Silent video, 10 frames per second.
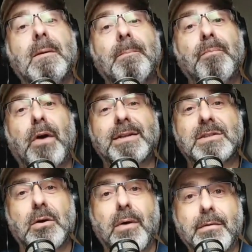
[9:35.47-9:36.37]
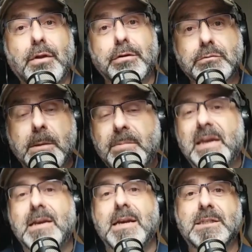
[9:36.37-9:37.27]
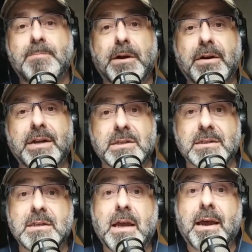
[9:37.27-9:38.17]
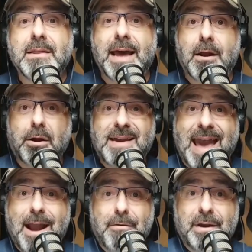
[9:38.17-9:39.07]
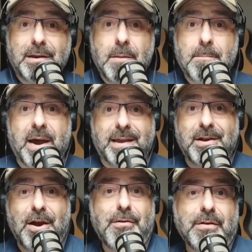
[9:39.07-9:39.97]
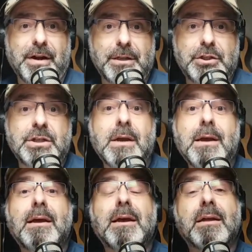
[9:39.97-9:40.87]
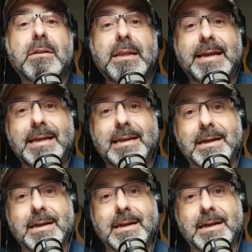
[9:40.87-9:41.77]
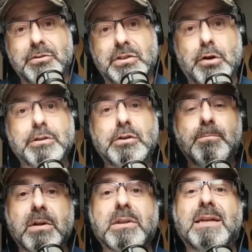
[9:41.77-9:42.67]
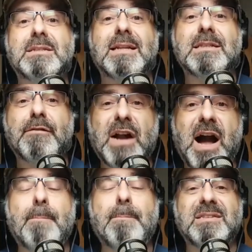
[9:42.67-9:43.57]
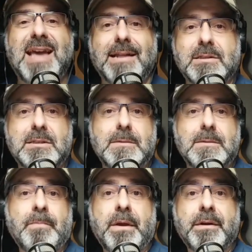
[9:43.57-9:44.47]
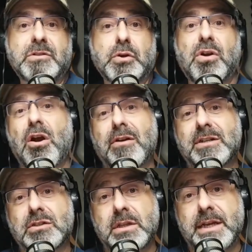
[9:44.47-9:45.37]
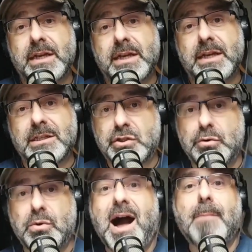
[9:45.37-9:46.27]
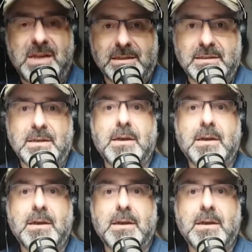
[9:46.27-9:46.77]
Right. So those repeated experiences that are carried by courage lead us to start to build a sense of competence. So courage leads to competence,